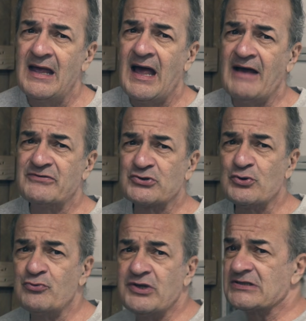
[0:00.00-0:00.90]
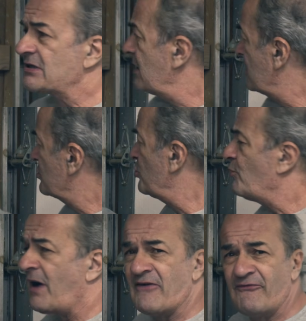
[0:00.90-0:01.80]
I've screwed this
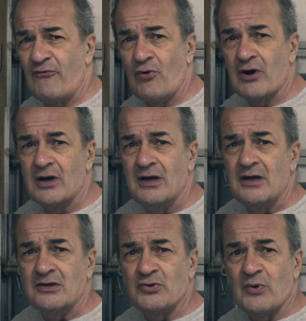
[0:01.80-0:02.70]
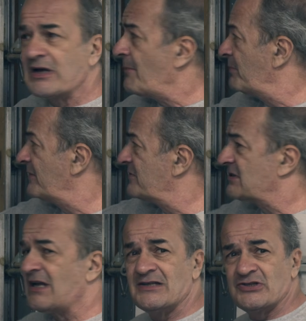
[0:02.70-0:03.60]
2x4 to a couple of
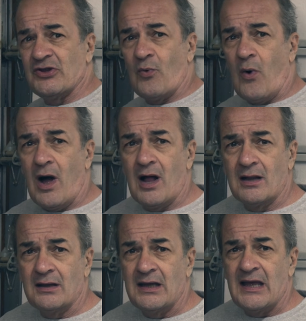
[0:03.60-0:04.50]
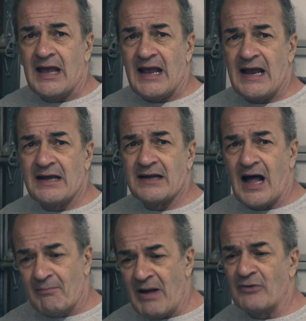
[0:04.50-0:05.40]
studs in the wall, and
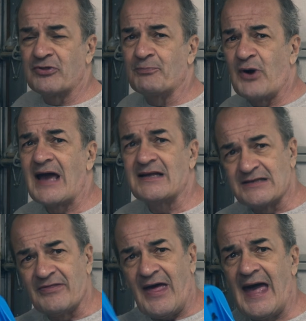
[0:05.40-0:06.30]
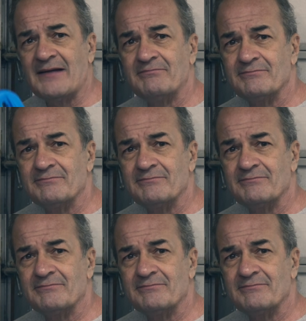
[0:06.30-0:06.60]
I'll mount the bracket to that.